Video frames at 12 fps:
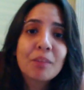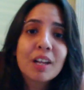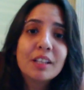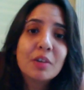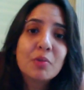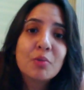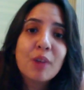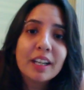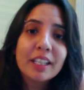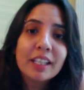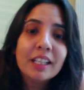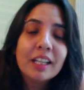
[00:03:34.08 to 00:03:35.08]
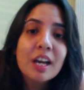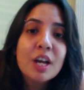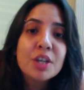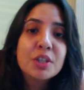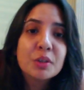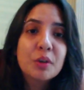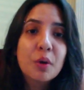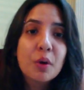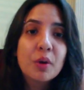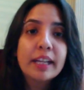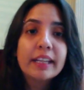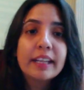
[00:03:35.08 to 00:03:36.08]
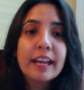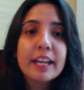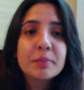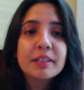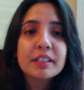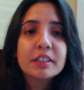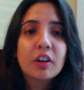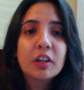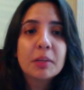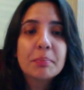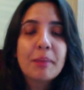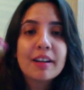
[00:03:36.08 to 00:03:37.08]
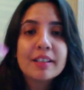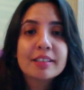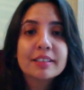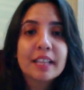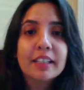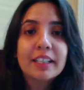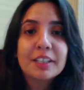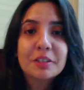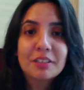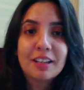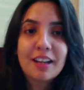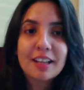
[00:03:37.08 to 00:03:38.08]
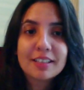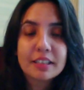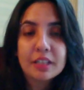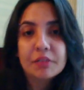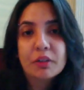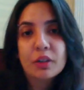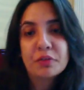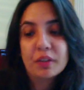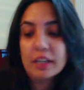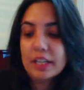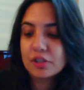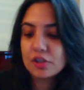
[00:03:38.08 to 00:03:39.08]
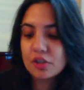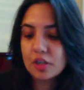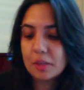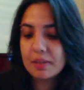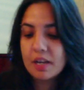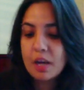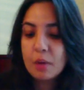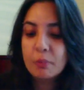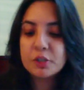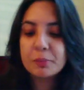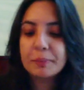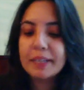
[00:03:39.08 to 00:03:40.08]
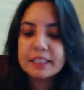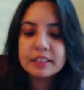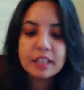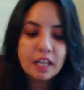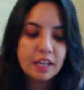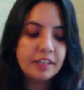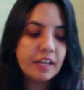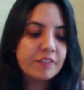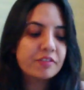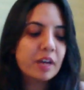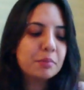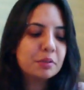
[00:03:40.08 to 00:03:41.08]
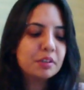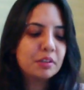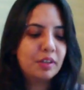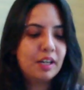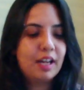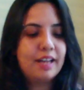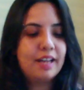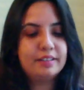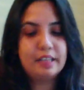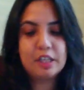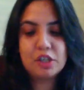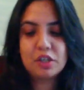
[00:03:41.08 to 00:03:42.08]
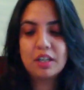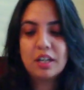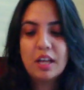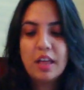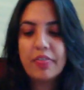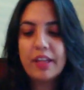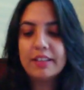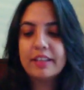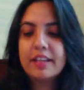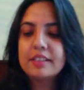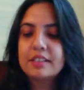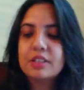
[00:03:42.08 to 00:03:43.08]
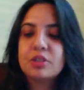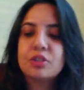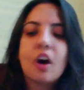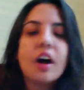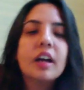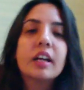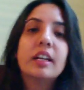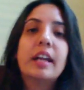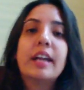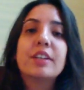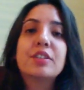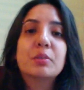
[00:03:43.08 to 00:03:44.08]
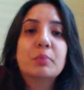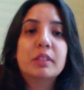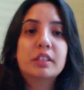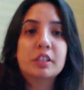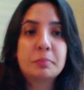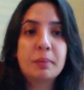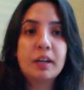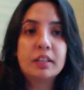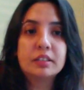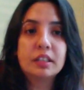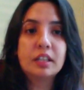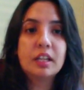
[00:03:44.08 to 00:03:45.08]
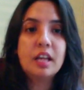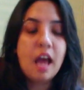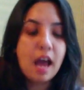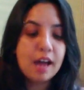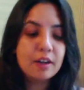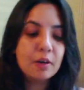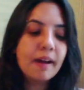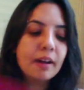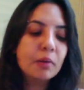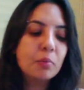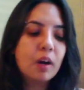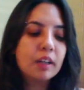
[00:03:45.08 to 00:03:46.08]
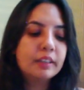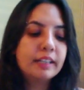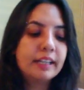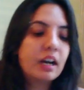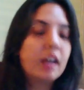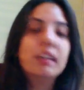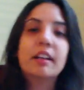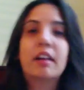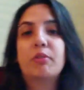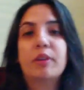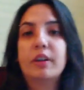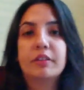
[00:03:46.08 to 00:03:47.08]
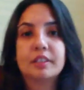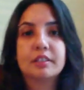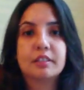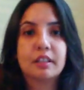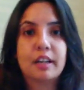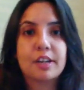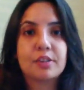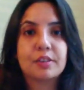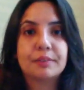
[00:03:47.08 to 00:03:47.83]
They're ready to go. Engagement is all about ascending to the next level of relationship, which means they have come to the realization that there is this strong connection with this person. And no matter what, they can't get rid of this connection.